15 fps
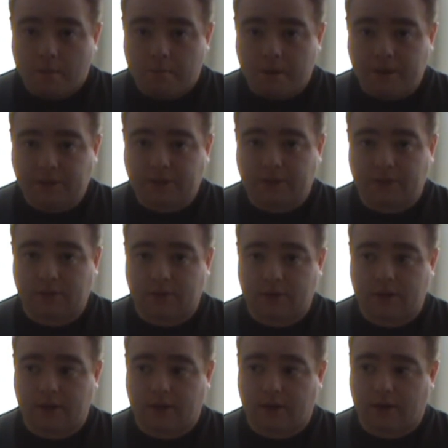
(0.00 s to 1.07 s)

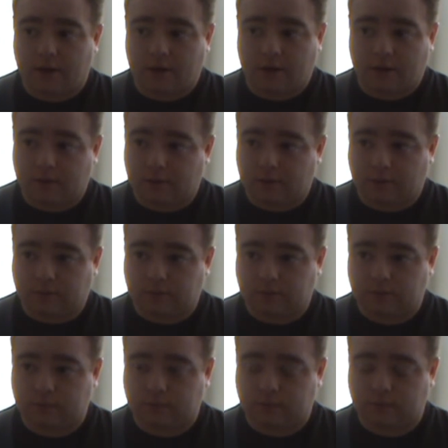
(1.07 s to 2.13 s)
basically, yeah,
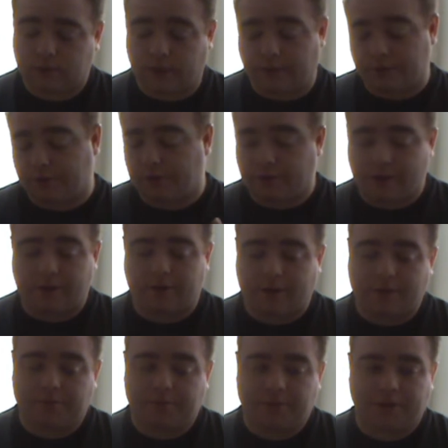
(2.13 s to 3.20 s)
so
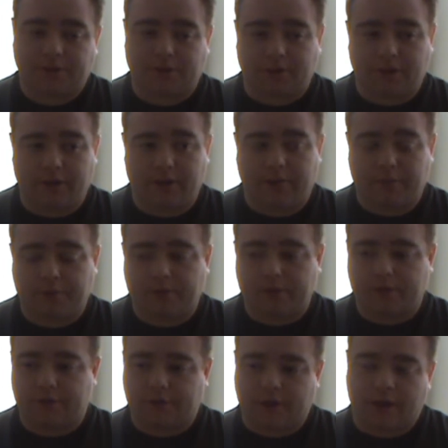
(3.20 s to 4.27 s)
that basically it.
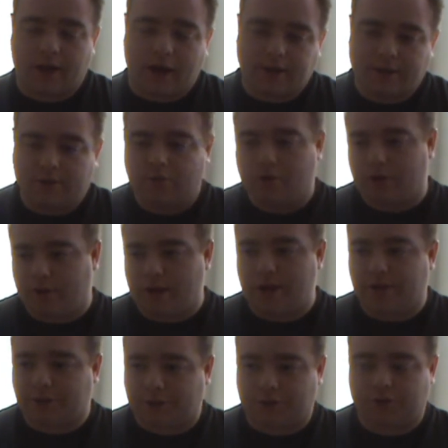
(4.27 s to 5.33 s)
Because I did one
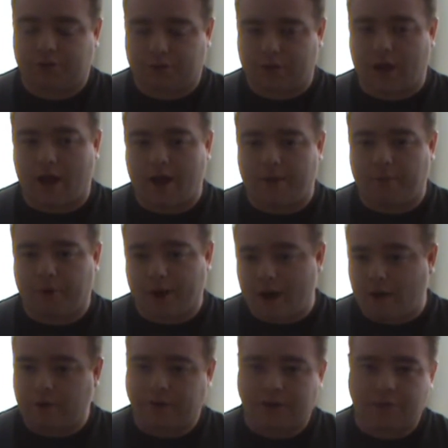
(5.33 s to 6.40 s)
last time
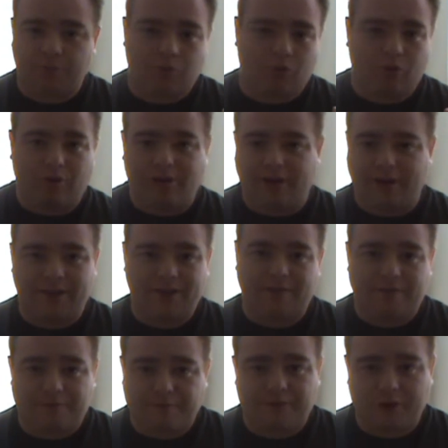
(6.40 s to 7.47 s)
without Deadpool, and it
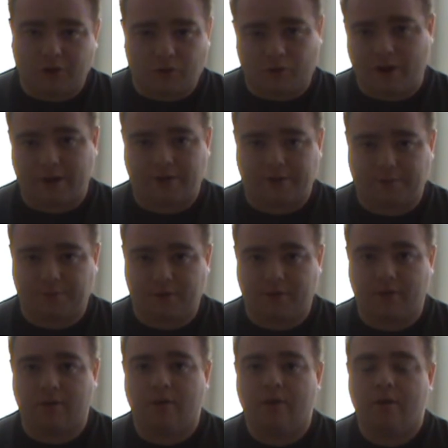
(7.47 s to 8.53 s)
didn't feel right to me.